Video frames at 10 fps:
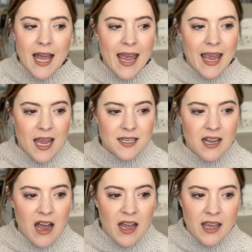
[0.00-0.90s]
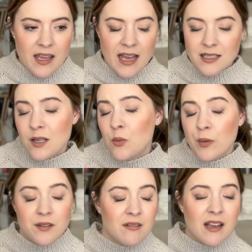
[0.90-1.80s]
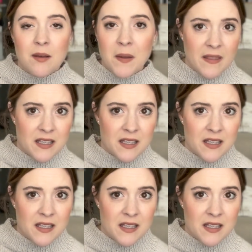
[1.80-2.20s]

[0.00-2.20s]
And I guess I would recommend this